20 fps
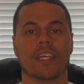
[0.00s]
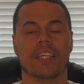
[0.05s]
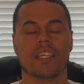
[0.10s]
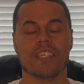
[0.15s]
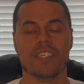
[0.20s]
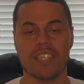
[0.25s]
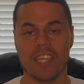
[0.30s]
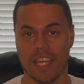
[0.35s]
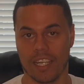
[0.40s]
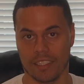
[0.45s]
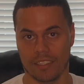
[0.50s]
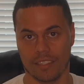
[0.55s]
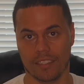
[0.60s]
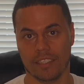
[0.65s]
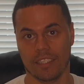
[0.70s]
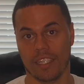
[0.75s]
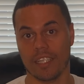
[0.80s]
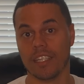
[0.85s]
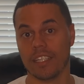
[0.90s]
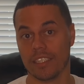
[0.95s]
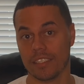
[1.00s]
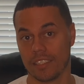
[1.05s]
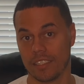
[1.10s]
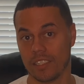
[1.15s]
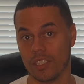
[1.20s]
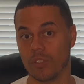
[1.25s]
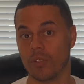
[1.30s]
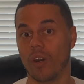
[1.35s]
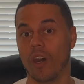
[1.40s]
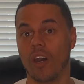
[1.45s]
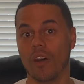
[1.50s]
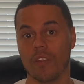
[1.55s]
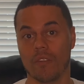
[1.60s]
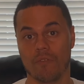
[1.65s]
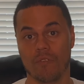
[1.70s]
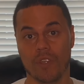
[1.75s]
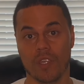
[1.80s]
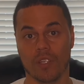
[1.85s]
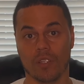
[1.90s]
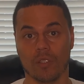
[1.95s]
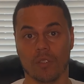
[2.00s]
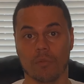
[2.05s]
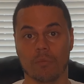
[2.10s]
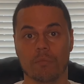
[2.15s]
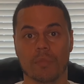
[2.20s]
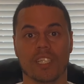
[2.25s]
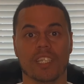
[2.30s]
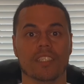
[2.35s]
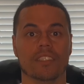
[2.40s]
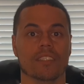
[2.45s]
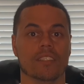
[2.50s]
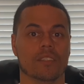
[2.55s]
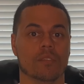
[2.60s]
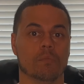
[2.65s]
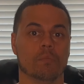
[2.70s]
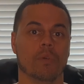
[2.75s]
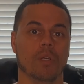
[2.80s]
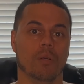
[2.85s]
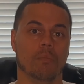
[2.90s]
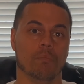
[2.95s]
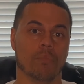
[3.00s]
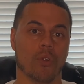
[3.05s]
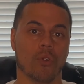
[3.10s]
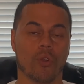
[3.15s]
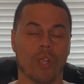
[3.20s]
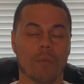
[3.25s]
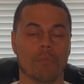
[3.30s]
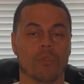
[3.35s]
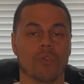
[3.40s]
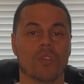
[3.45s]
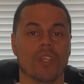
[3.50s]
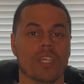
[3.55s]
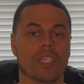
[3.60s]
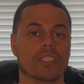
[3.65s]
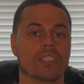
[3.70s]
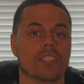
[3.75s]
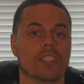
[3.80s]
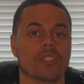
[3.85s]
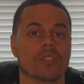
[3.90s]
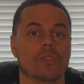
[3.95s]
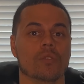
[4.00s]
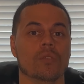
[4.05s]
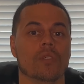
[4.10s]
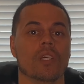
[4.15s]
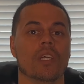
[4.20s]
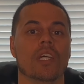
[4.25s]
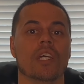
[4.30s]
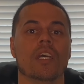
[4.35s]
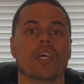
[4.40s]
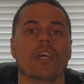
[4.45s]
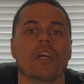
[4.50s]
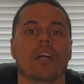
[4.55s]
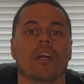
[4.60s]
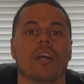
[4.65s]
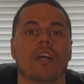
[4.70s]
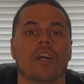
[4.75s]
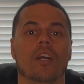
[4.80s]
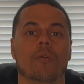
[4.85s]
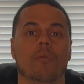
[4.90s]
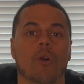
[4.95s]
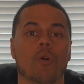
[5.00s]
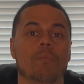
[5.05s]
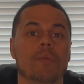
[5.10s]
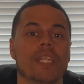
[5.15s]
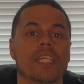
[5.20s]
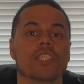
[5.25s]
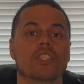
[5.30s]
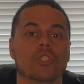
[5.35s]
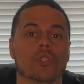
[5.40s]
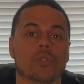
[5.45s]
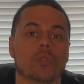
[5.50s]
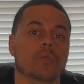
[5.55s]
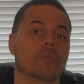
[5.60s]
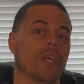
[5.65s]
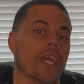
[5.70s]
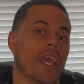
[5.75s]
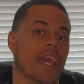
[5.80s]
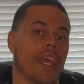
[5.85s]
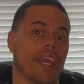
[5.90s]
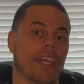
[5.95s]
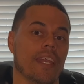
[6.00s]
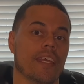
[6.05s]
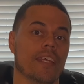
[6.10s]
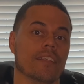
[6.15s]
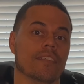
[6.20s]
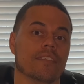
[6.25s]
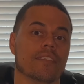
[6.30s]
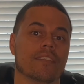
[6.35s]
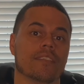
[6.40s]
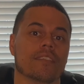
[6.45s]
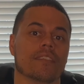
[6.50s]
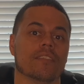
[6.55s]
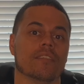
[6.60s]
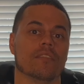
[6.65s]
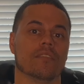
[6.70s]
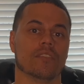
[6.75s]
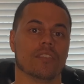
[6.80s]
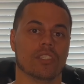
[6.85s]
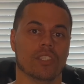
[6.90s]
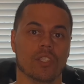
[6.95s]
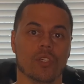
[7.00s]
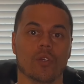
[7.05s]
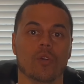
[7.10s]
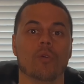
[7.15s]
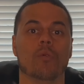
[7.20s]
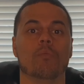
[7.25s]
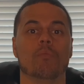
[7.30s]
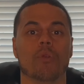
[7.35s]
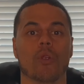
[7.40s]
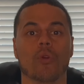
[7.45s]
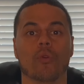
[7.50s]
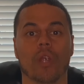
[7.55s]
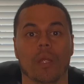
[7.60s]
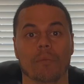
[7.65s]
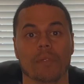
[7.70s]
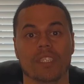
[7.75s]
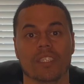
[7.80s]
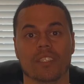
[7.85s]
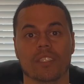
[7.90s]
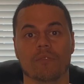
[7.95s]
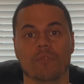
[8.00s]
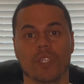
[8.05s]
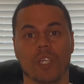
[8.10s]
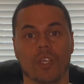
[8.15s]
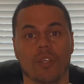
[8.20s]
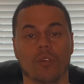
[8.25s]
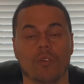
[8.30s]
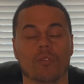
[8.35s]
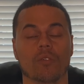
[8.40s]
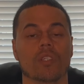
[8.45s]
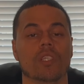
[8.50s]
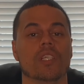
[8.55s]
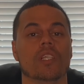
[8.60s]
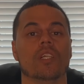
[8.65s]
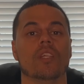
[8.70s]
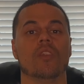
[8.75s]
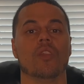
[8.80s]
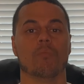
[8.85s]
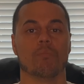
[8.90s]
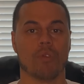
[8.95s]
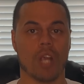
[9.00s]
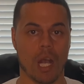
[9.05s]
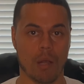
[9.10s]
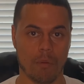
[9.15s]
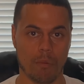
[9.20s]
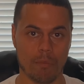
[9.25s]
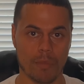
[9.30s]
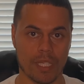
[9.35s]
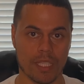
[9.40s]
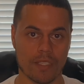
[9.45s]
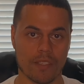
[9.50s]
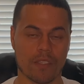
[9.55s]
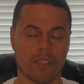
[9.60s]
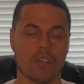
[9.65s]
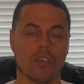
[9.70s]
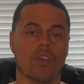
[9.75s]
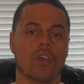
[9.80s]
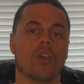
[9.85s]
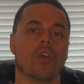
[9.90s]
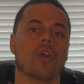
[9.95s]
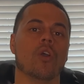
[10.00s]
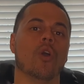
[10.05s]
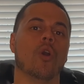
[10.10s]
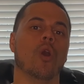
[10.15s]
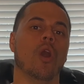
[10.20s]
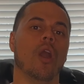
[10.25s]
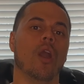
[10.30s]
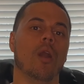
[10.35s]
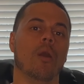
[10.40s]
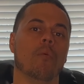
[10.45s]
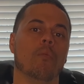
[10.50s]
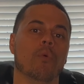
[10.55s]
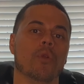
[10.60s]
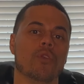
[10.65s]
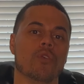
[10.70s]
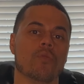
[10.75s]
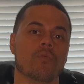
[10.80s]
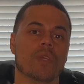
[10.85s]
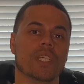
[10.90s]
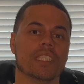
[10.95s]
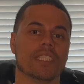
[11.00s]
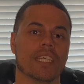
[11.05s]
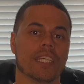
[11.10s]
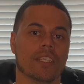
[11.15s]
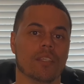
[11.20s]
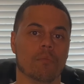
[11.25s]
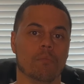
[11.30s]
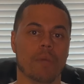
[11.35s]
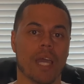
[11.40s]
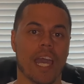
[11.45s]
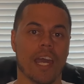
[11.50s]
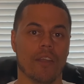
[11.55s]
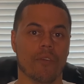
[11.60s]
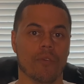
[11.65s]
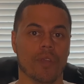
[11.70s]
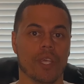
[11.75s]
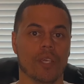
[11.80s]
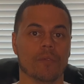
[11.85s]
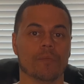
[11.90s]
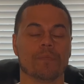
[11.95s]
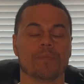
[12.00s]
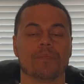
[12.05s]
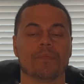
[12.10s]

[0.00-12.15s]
yes, it is still on the vehicle because it's programmed through the ECU OBD2 and it's still programmed into the vehicle. The problem is when you reset the battery,